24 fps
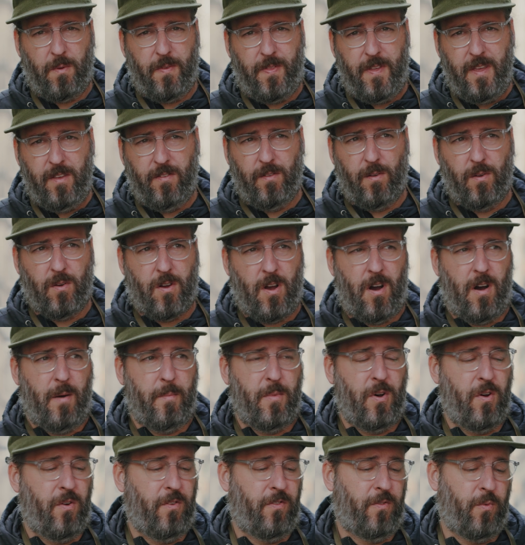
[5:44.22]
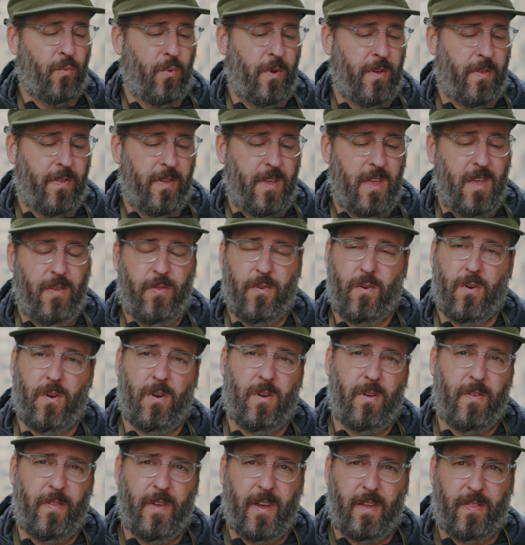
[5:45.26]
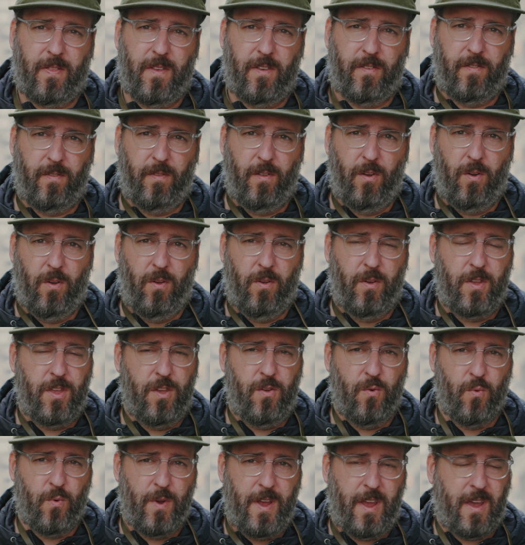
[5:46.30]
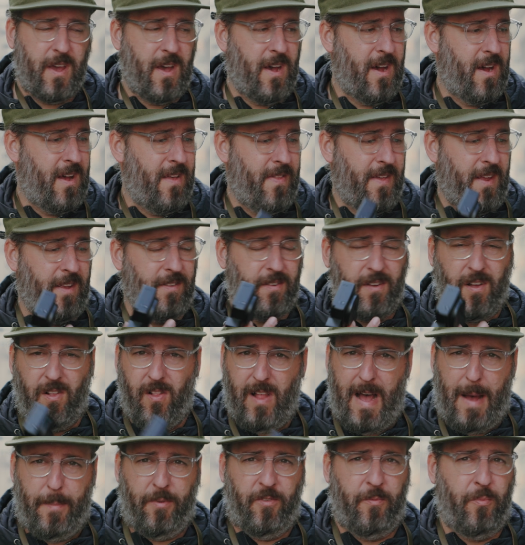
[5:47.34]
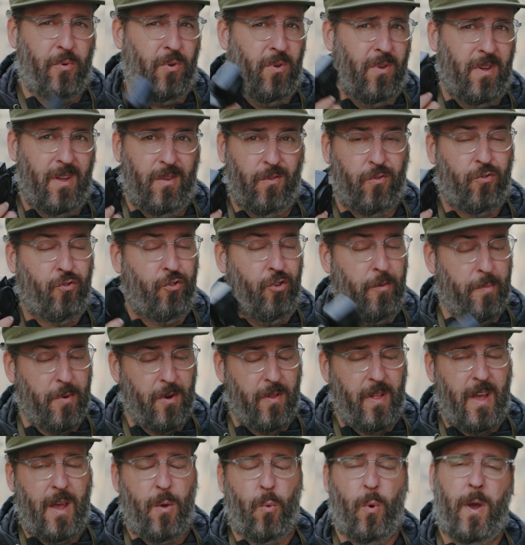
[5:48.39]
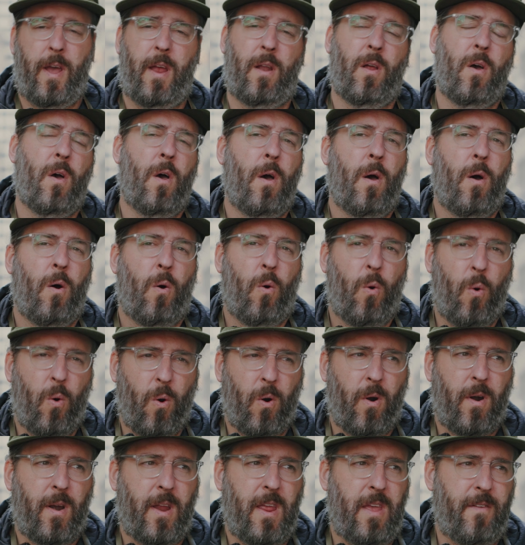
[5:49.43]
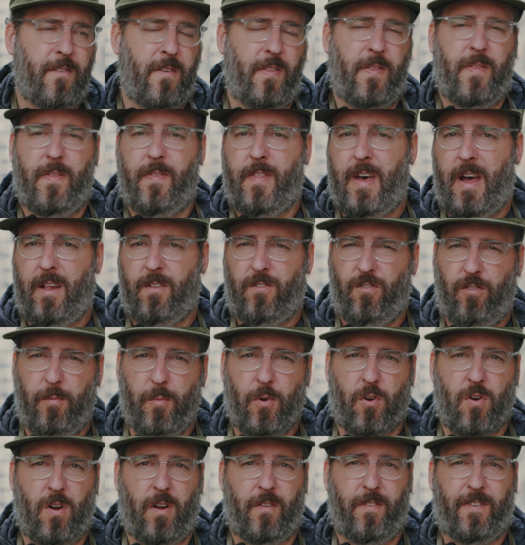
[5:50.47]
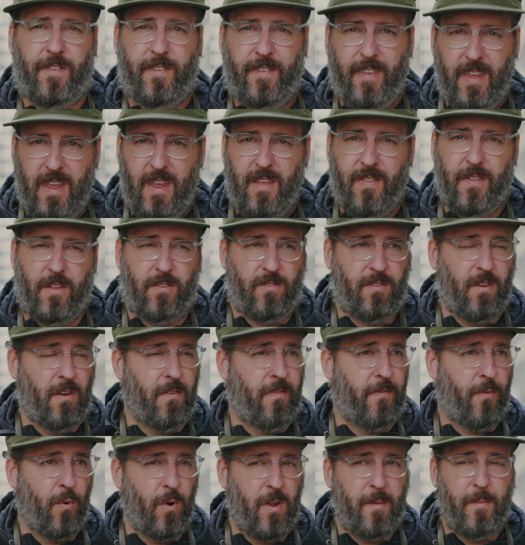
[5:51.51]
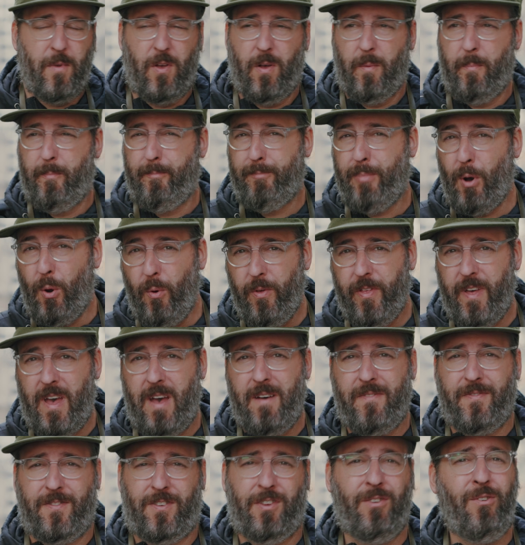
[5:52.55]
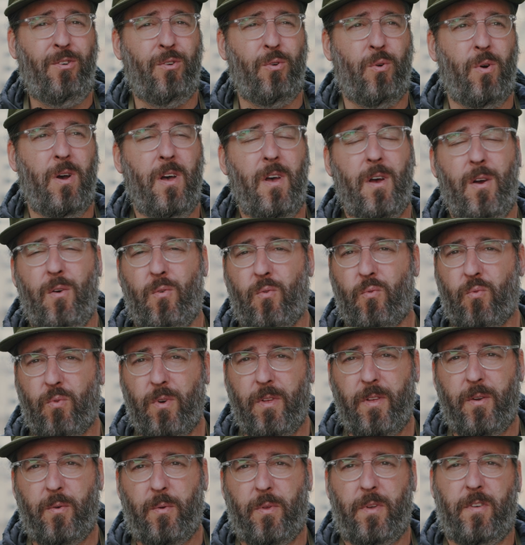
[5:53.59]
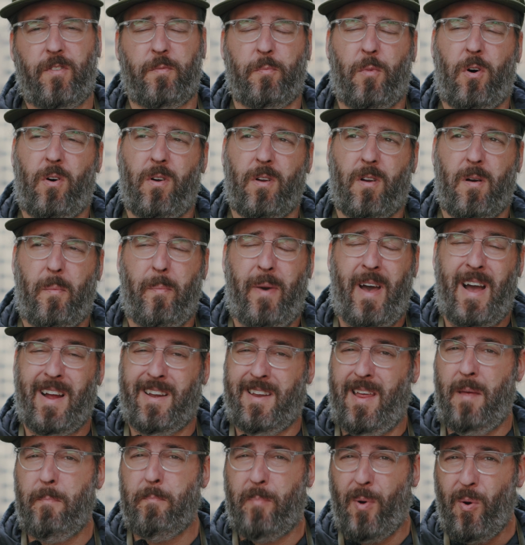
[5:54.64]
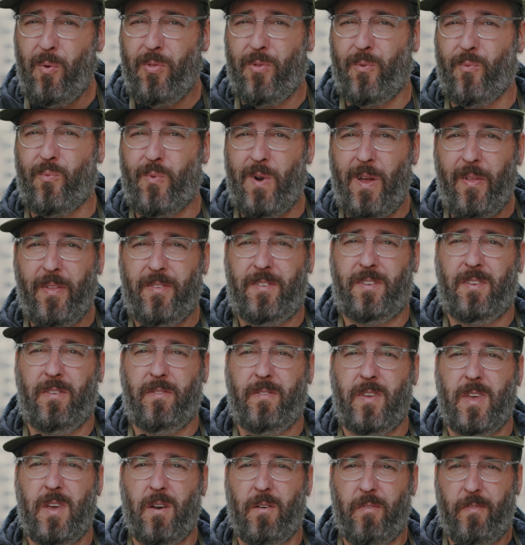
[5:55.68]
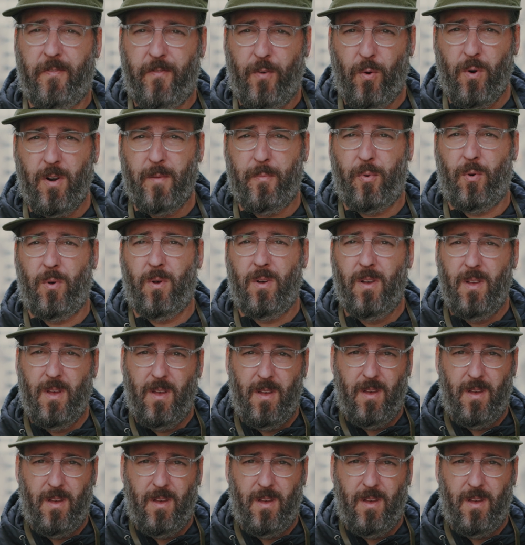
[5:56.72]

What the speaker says: with these little combos with either like this little Eureka that is collapsible and super lightweight, or even that Summicron C that's a 40 mil, both f2, really, really small and compact, and both relatively affordable,